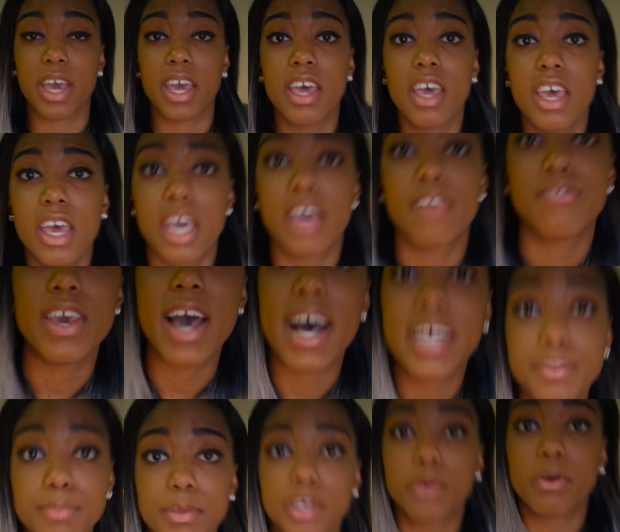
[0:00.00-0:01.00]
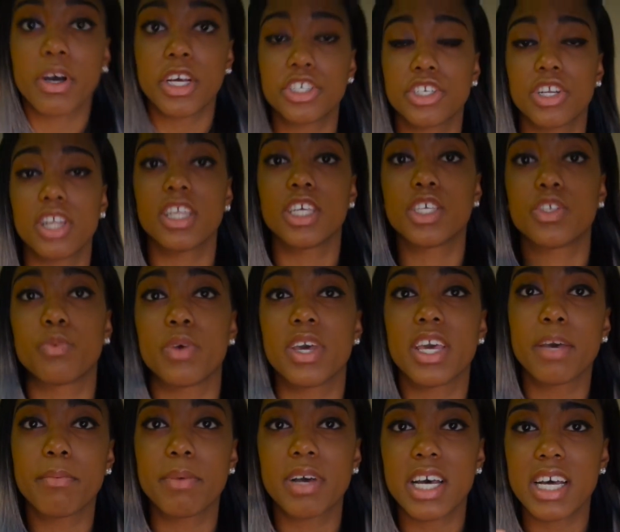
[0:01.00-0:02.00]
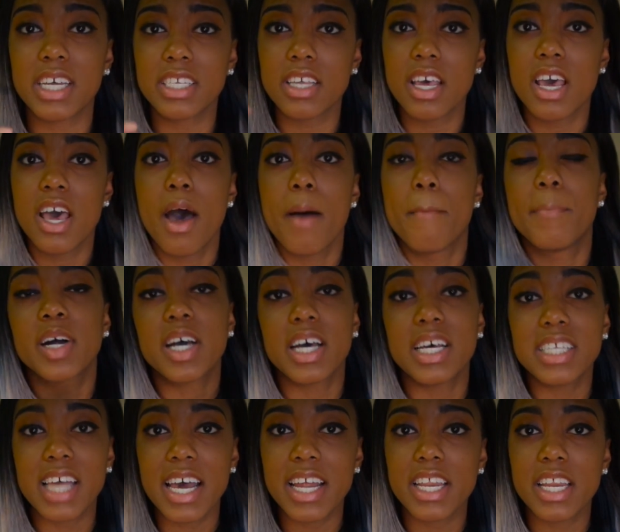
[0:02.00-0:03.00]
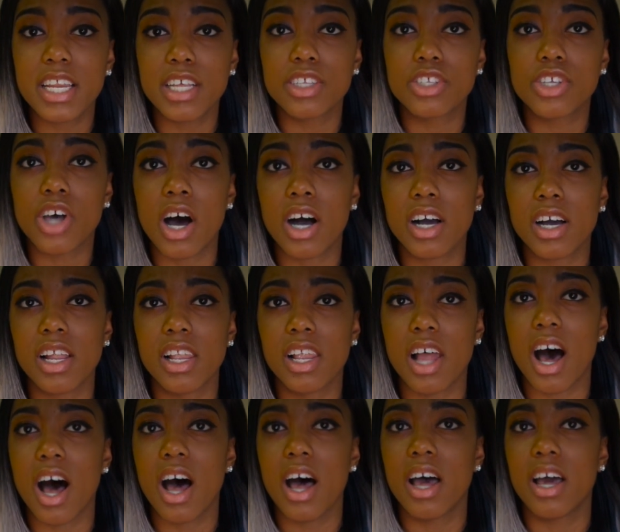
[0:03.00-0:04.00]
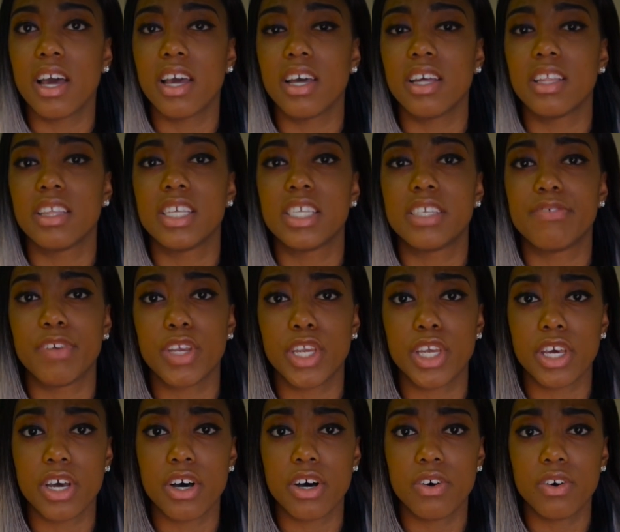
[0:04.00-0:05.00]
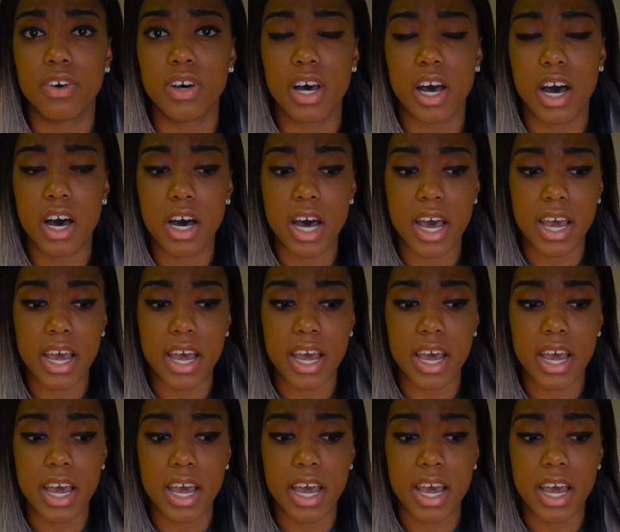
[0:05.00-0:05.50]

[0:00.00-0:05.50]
away. If you ask me a question on this wig, because I didn't talk a lot in this video,